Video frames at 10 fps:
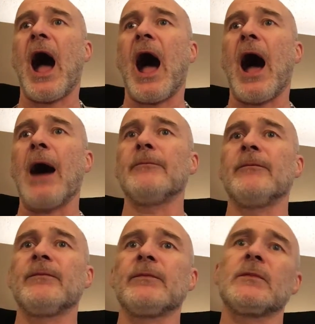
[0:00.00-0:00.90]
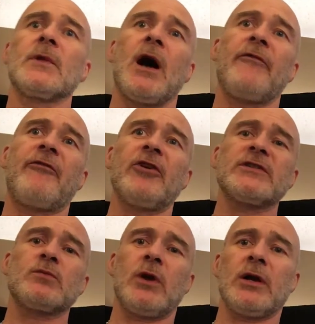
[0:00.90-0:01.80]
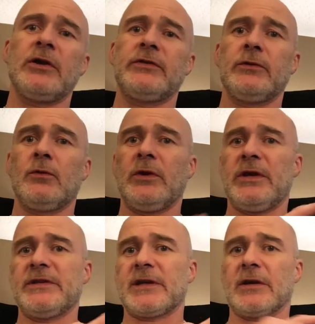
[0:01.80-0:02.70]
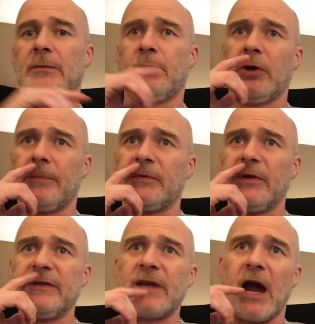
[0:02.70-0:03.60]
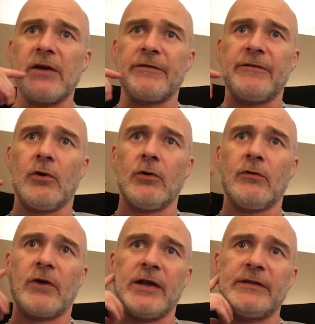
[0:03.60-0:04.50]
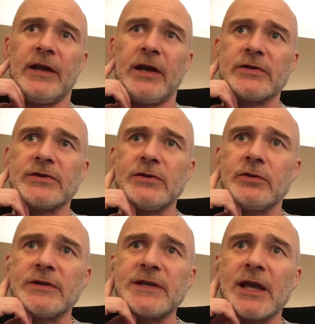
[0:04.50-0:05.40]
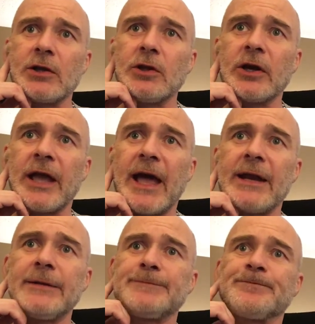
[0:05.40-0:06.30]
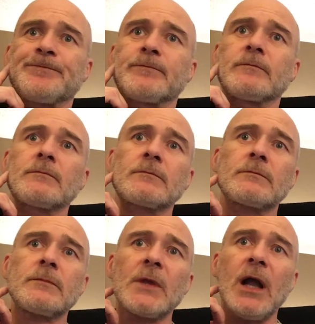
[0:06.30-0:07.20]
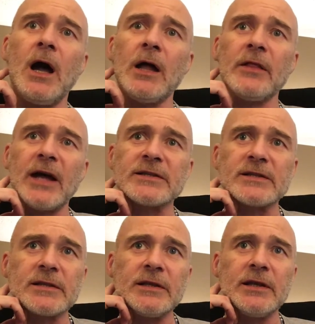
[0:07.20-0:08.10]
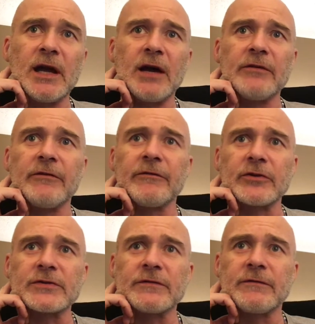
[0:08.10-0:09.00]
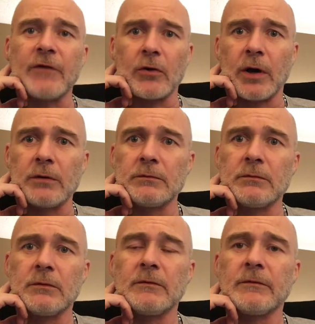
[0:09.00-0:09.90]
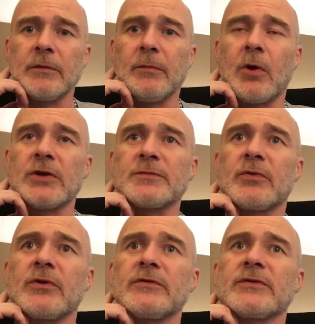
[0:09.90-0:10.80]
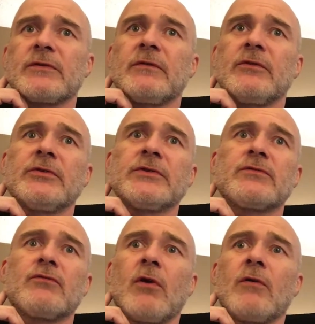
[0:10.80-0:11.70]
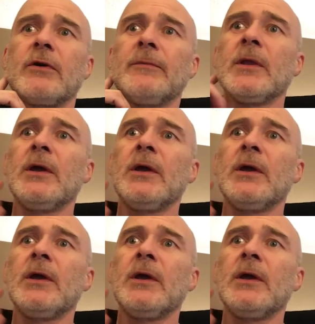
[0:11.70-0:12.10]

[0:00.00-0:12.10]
Um, First, what I'm going to do is I'm going to put up the entire photo right there so you can take a look at it. That's the first photo from the Mars Perseverance rover.